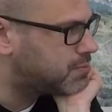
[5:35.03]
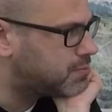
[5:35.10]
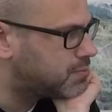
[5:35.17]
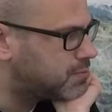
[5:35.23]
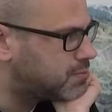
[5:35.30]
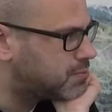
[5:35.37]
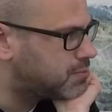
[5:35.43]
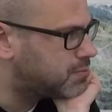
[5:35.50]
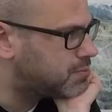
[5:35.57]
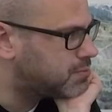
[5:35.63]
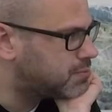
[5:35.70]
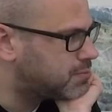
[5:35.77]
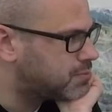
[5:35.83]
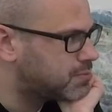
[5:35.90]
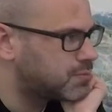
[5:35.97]

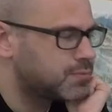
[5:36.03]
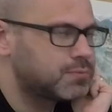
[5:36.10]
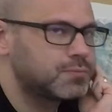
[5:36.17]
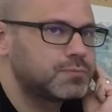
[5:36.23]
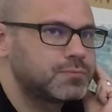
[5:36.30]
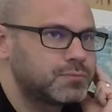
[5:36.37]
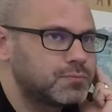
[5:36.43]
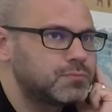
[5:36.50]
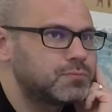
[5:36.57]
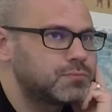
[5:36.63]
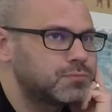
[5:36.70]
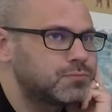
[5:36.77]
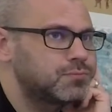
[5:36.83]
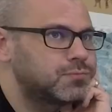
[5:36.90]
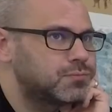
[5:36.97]

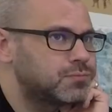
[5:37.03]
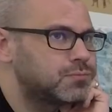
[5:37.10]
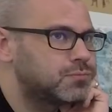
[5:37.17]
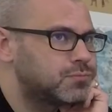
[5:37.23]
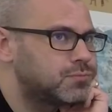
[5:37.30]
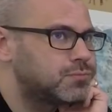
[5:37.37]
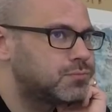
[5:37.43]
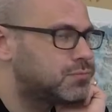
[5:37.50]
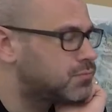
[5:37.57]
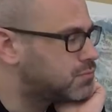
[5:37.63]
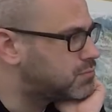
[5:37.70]
No words are spoken by the person on screen.